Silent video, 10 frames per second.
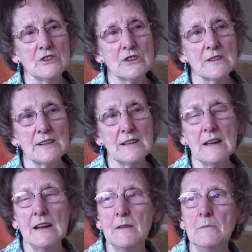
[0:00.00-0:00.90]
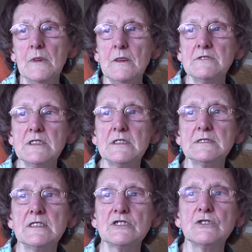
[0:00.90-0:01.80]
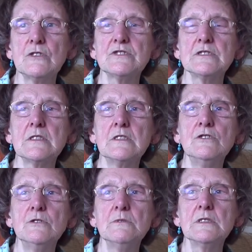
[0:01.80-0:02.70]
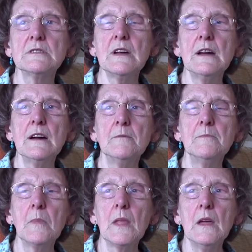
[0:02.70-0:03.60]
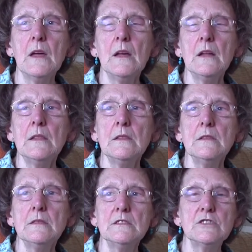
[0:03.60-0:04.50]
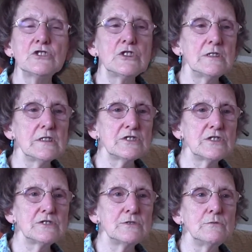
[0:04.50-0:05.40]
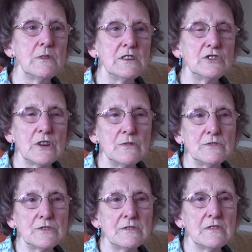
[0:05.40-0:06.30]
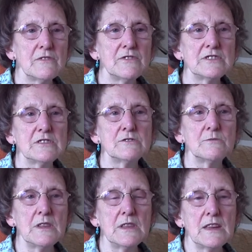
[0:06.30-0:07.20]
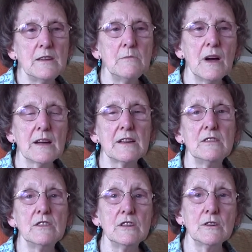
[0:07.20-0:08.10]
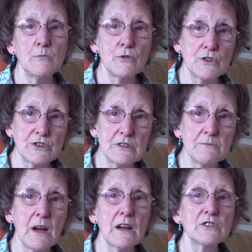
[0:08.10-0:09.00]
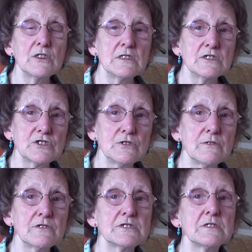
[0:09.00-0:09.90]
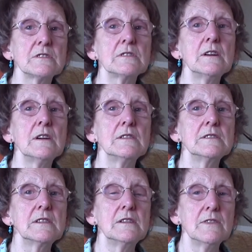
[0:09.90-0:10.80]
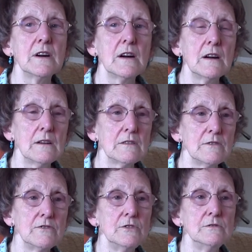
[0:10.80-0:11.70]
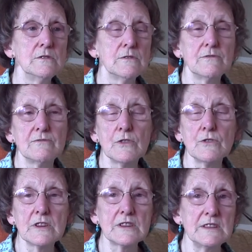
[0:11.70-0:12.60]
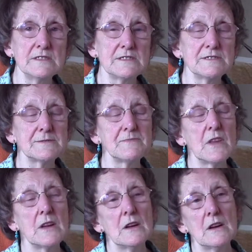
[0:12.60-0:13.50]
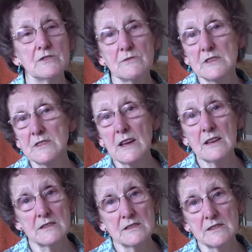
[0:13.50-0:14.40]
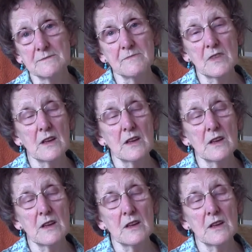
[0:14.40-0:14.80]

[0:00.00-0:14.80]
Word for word: Initially, um, I was there as nursing officer, and you were um, the, the, district nurses who went out on their visits when they came back and they reported back to a nursing officer and gave a, a review of all their cases, as, as I had done.